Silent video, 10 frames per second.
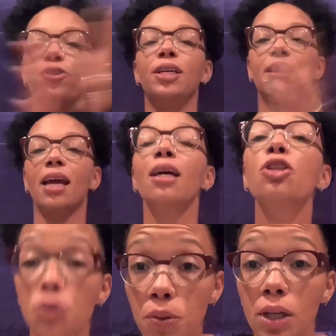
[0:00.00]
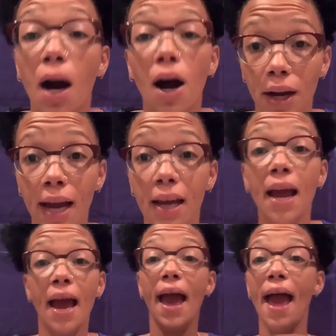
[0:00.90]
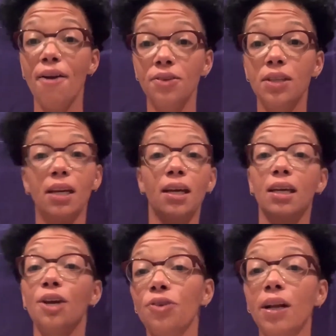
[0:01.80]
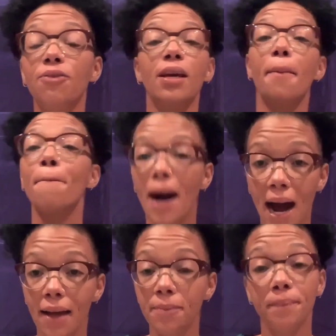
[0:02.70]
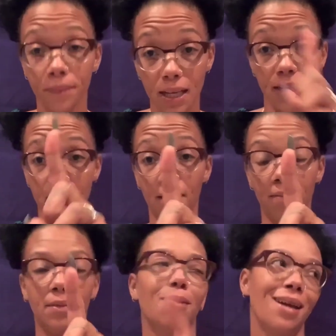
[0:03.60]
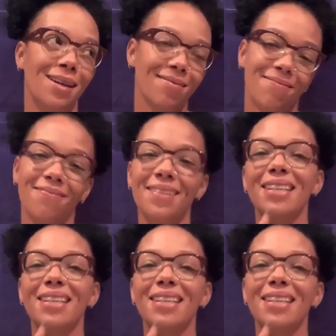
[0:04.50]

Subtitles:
Dispute it all, okay? Everything, get rid of it, bye. Except online. Except